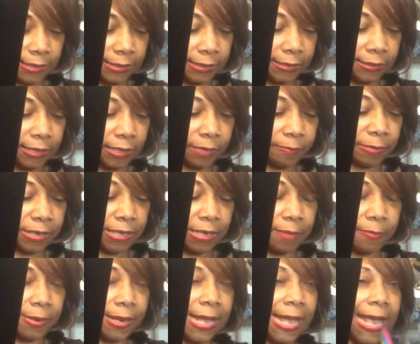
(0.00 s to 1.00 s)
is gonna be
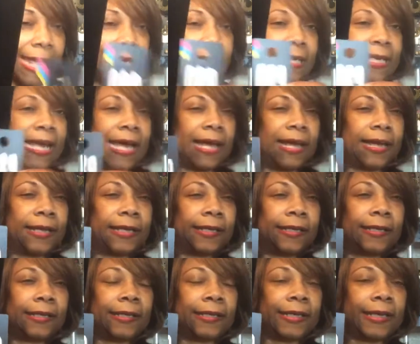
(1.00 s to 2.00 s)
number 89.
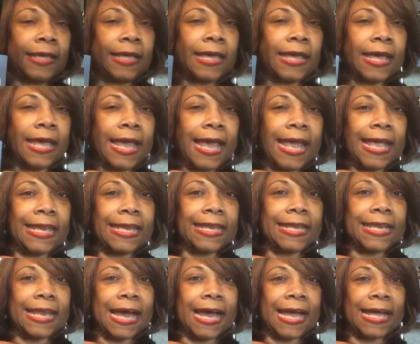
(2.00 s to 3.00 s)

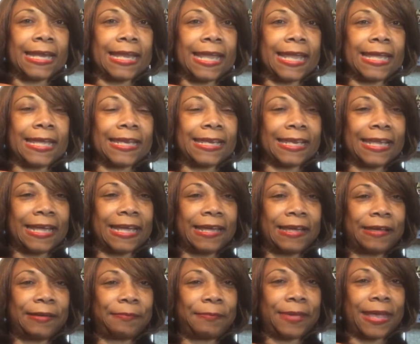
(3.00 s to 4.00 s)
89 in
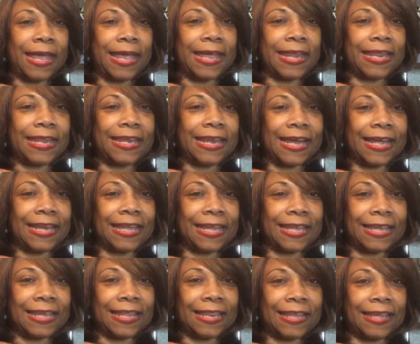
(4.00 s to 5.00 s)
glam, 89
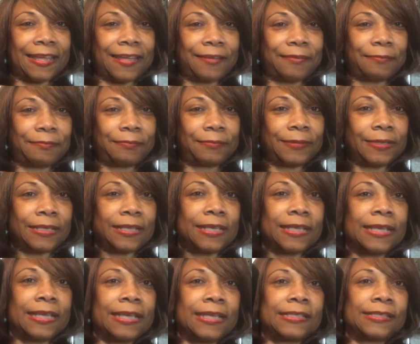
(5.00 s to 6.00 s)
in glam.
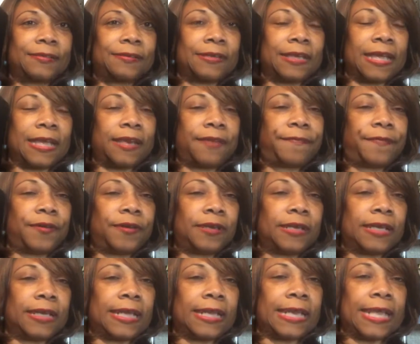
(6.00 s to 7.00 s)
So again, if you're
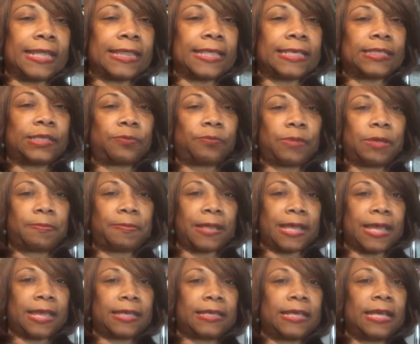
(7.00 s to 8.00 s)
looking at this in
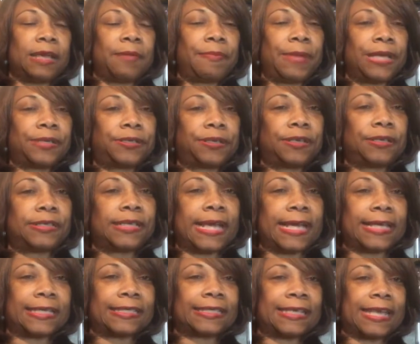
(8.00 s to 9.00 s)
replay, make sure you
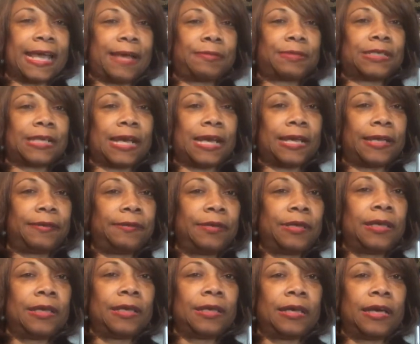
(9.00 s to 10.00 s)
take a snapshot
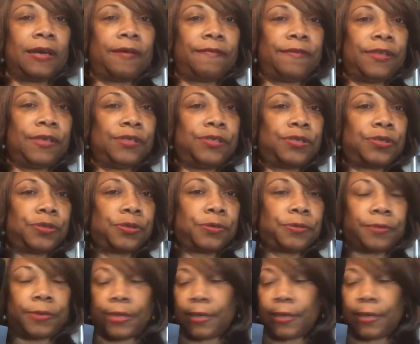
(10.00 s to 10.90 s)
of the jewelry,